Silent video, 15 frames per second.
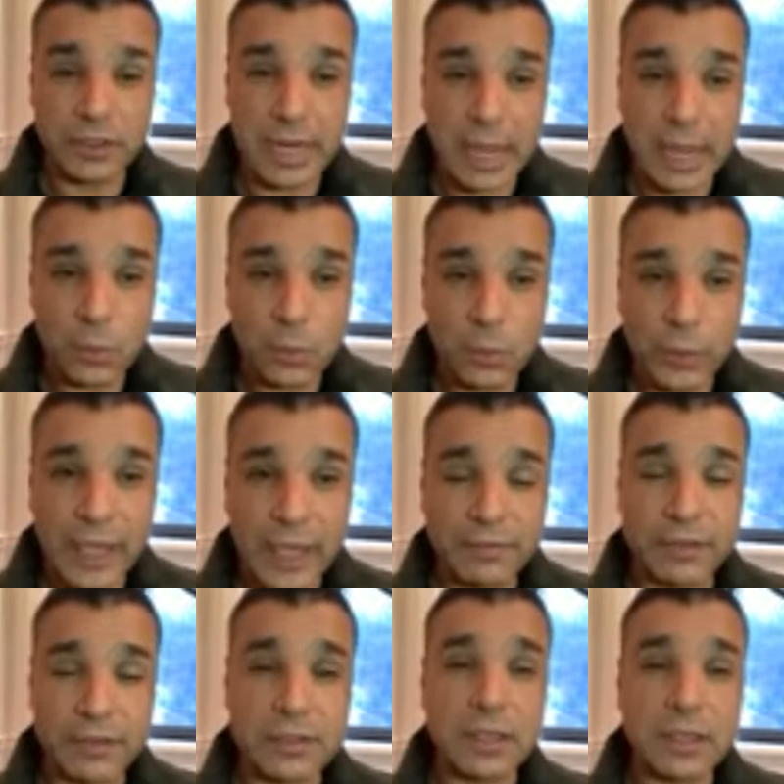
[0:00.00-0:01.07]
Now, when we
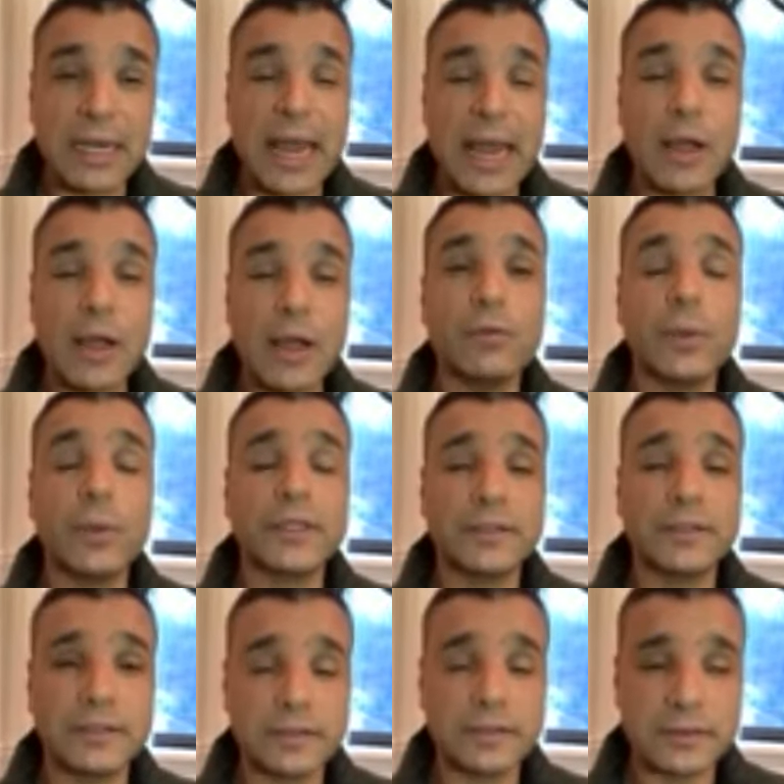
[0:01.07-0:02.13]
have this cloud of
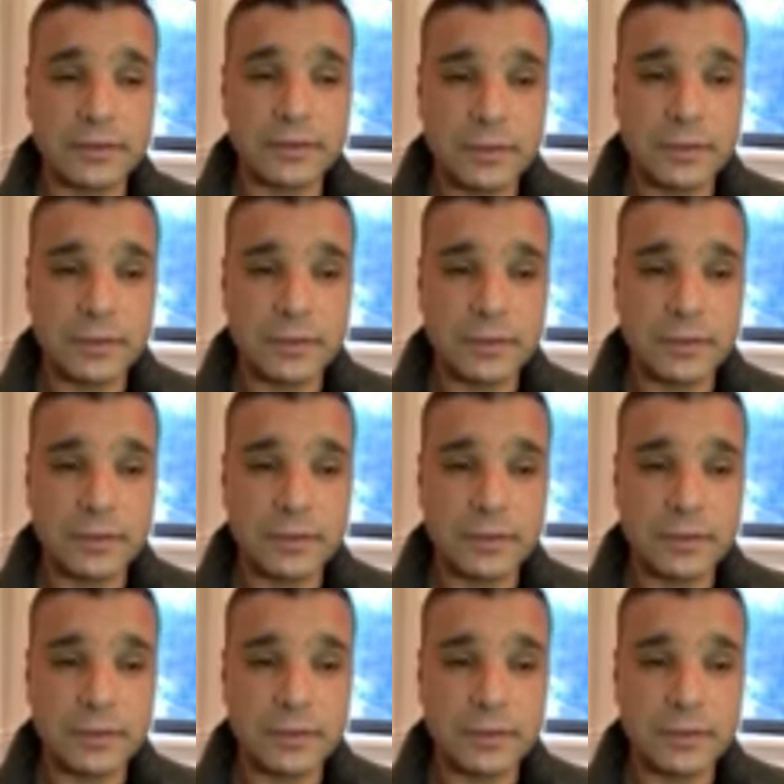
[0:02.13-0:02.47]
witnesses,